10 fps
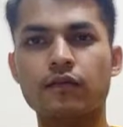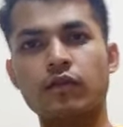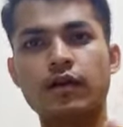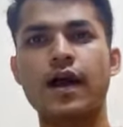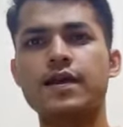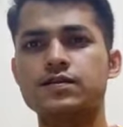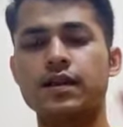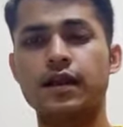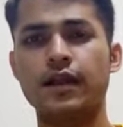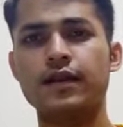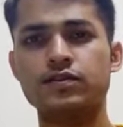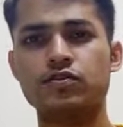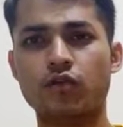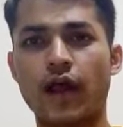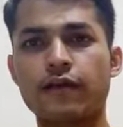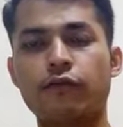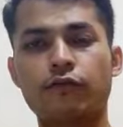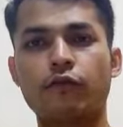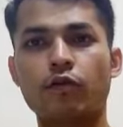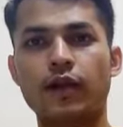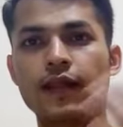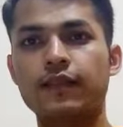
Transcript: We realized let us try for 4,